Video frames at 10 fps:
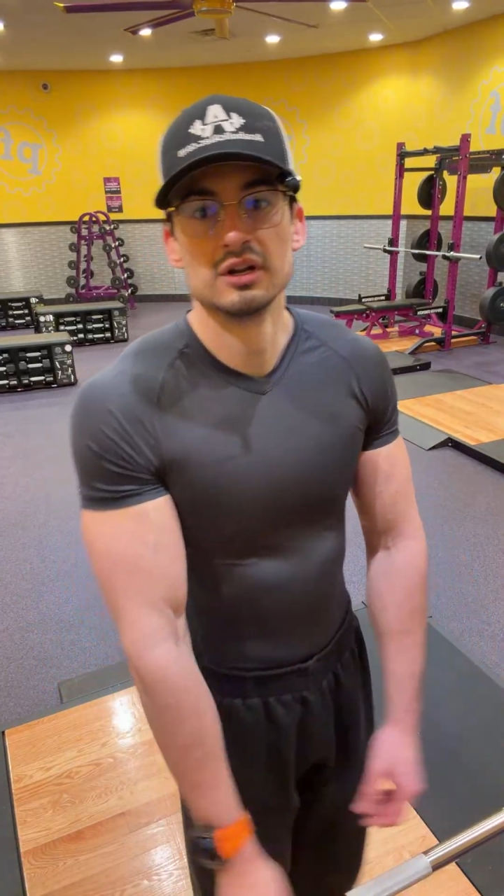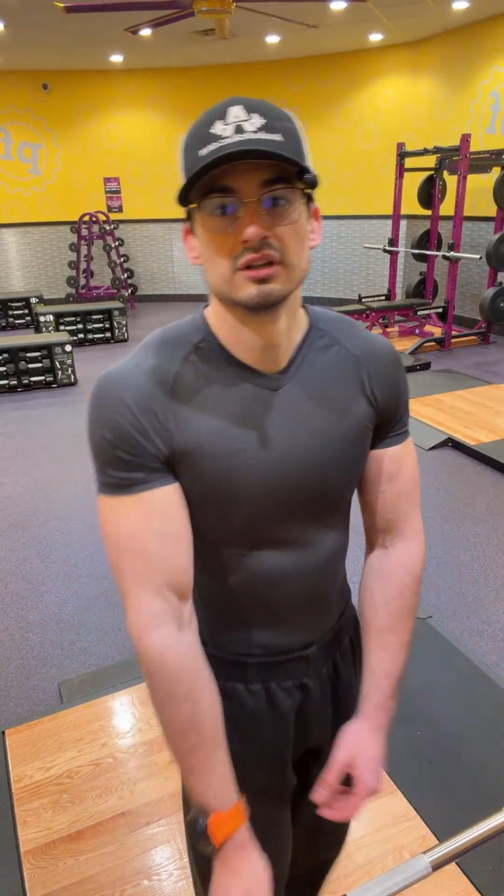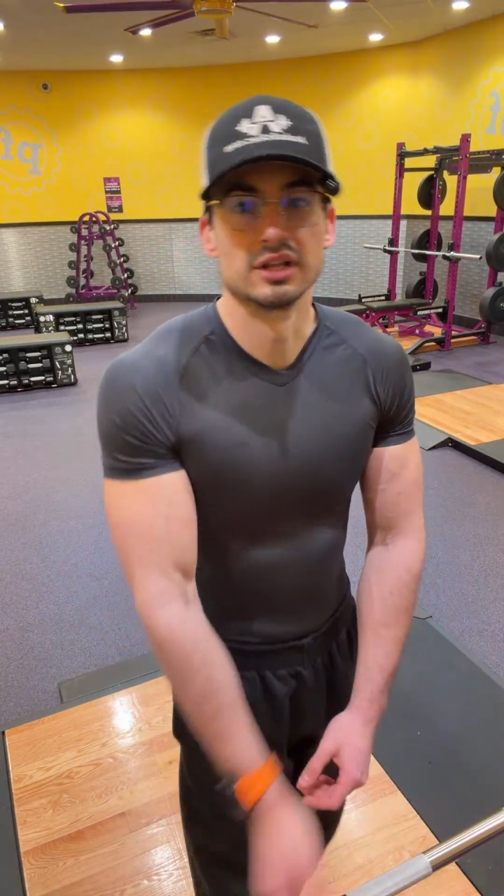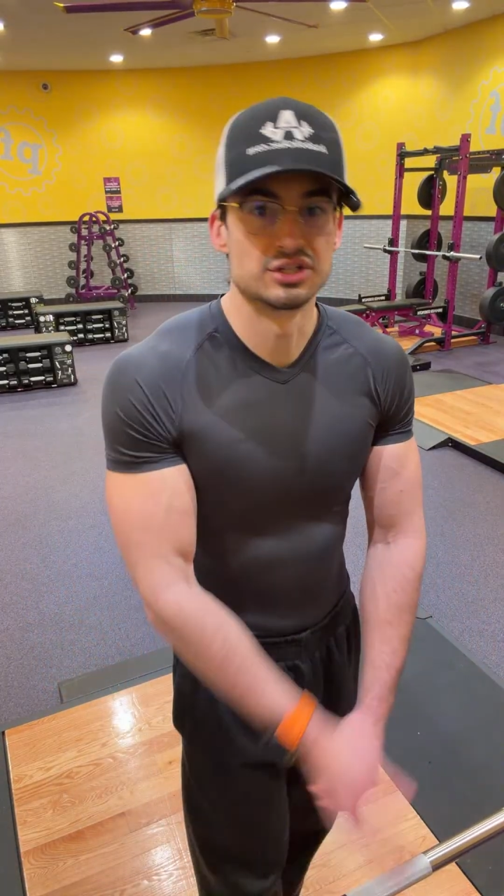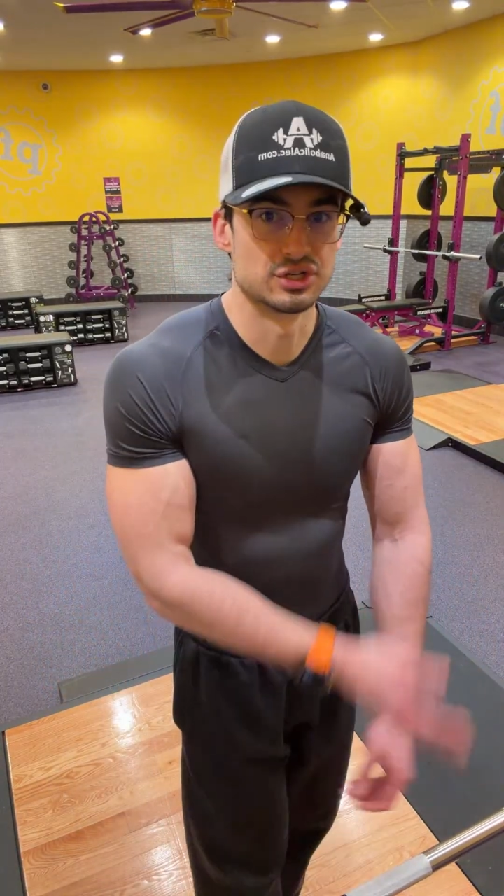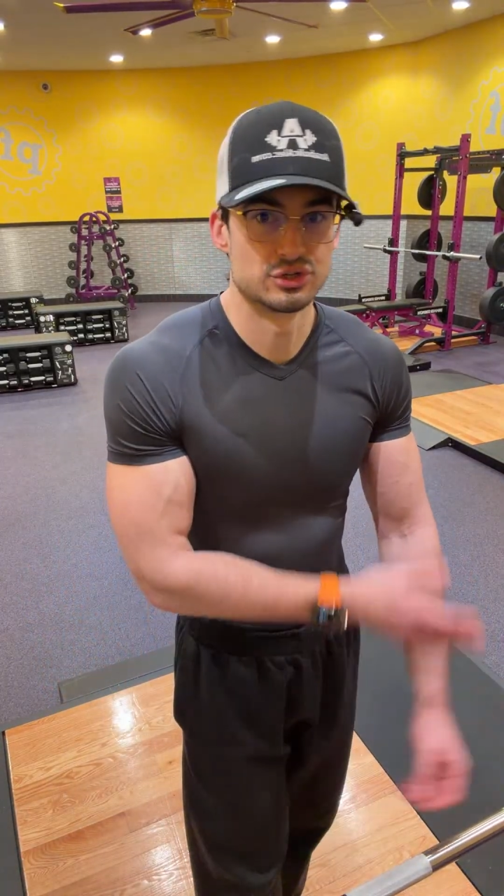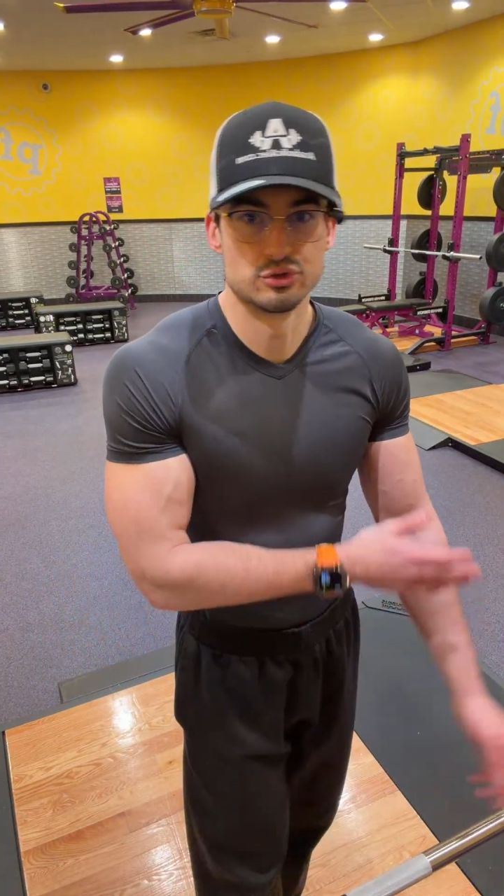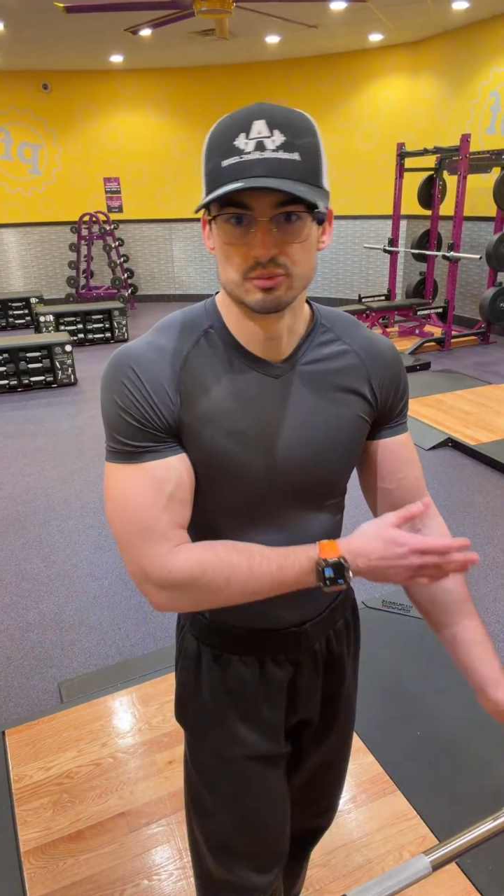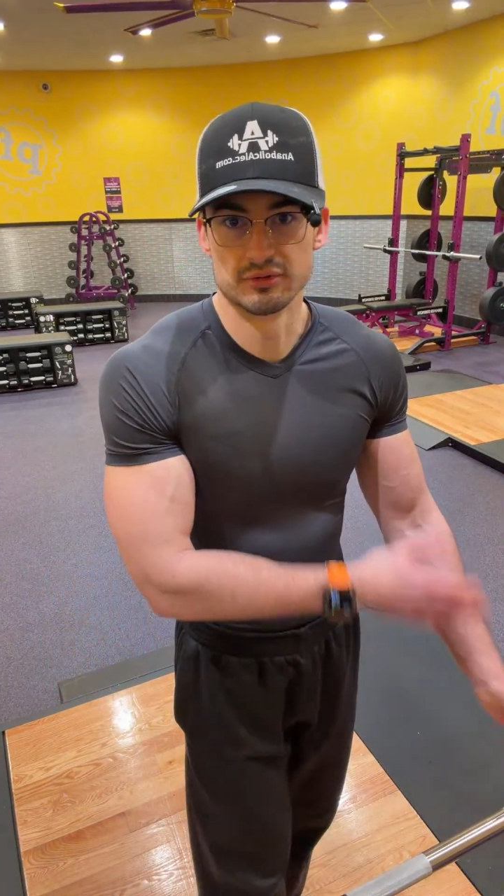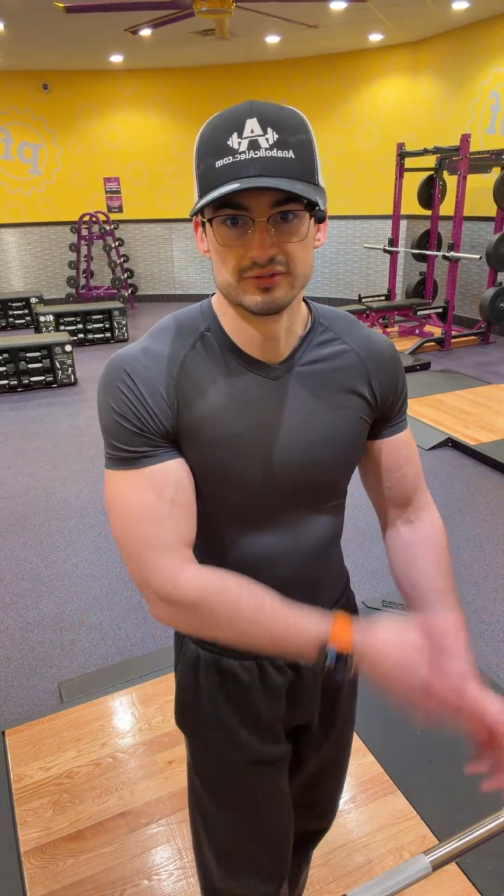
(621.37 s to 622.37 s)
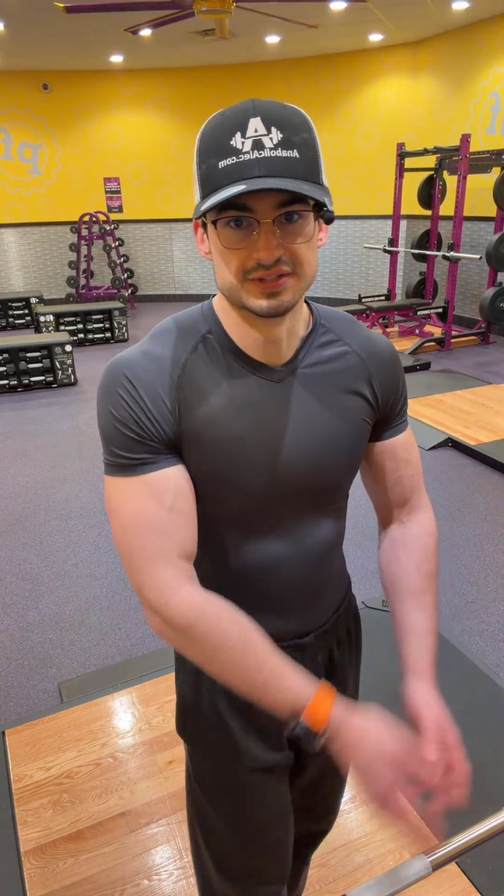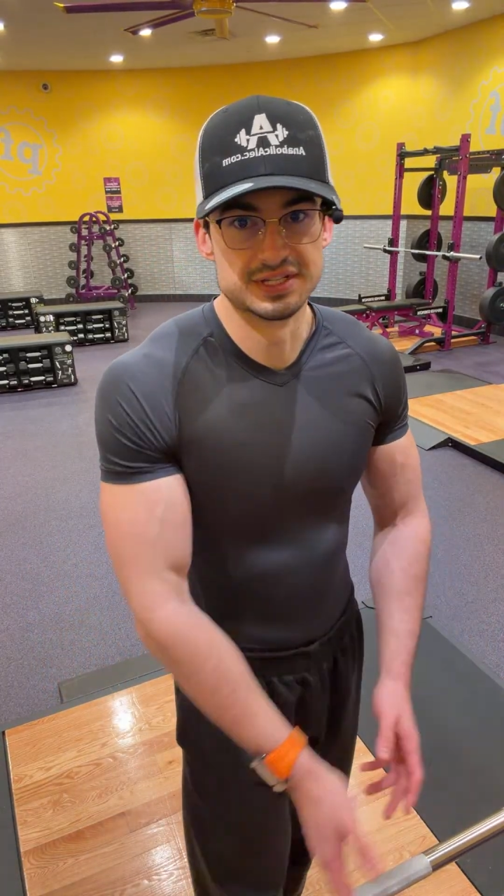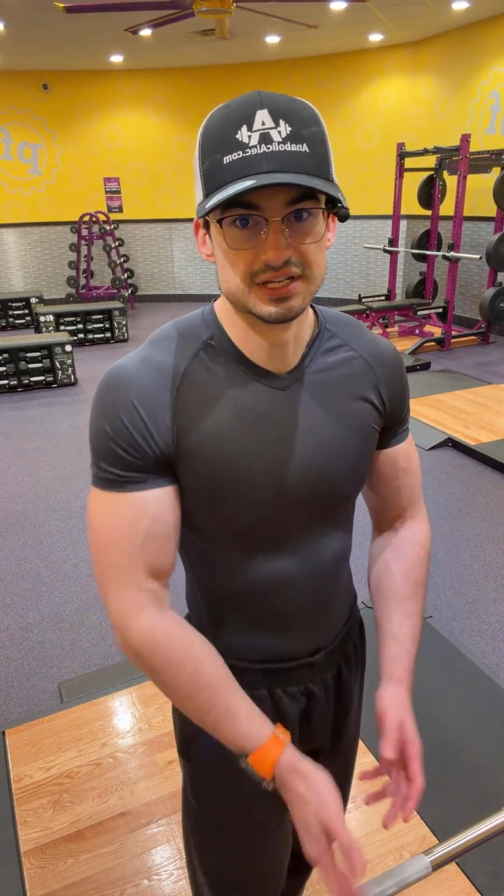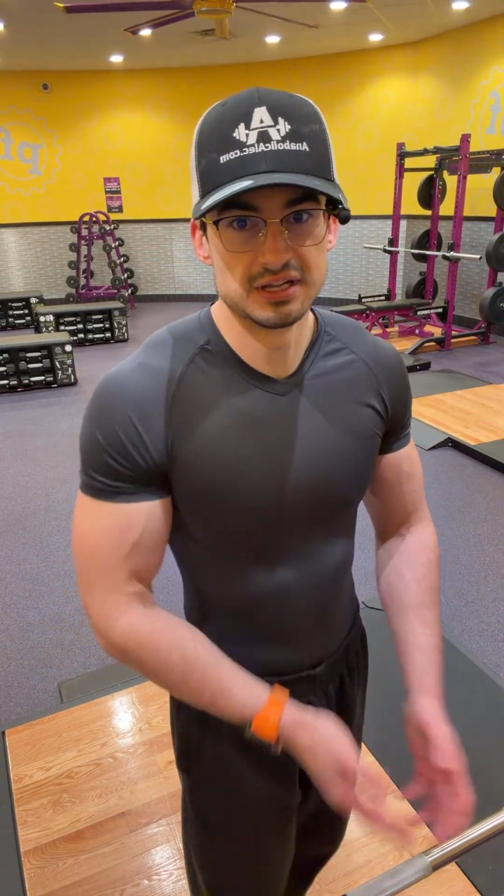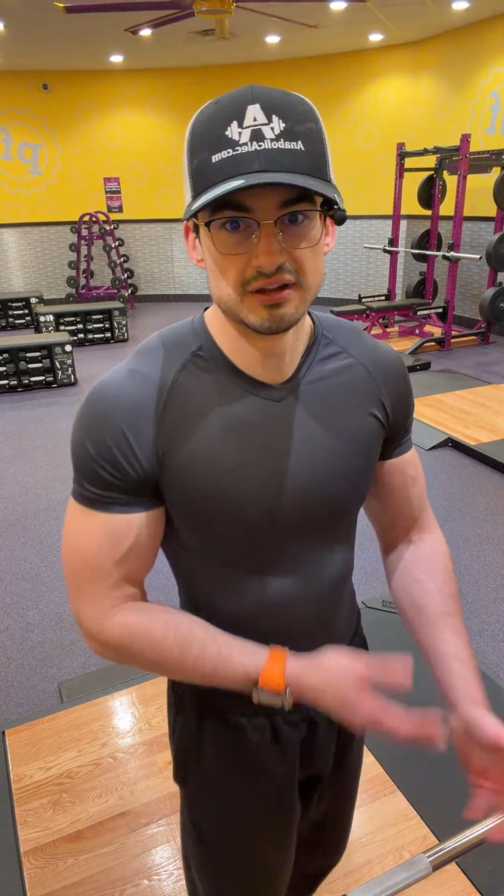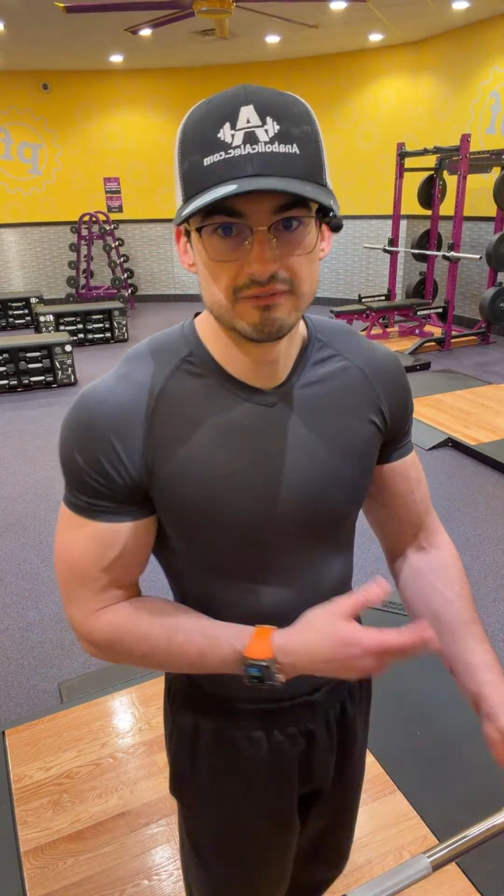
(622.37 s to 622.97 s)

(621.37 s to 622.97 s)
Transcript: like just super physique